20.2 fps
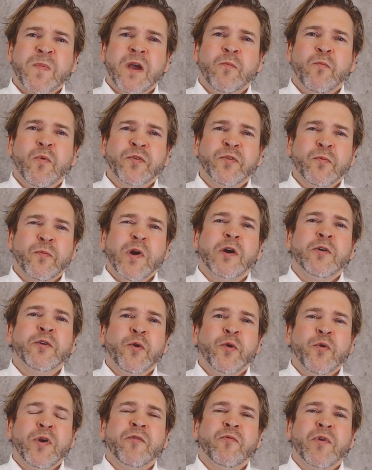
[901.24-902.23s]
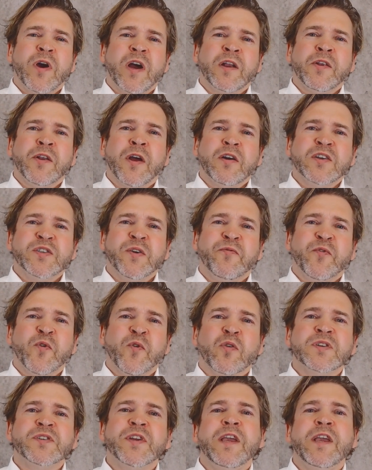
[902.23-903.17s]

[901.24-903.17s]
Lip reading: what we are doing right now is, of course,